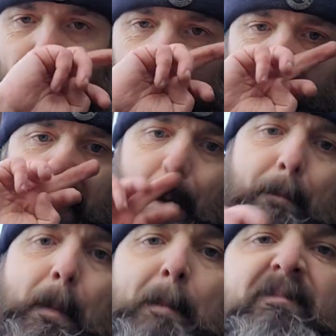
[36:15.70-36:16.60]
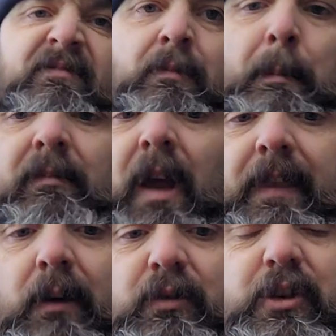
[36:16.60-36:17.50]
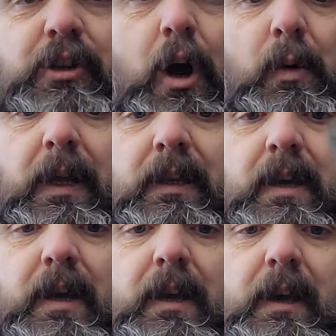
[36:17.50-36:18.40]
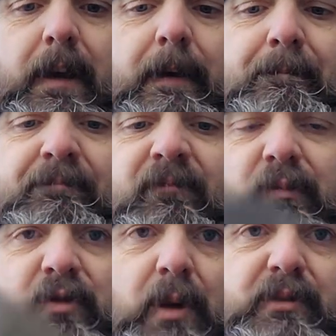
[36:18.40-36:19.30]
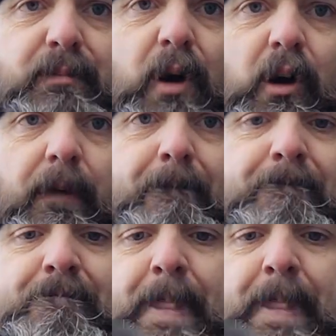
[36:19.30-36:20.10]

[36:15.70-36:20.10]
and that was just going from top to bottom,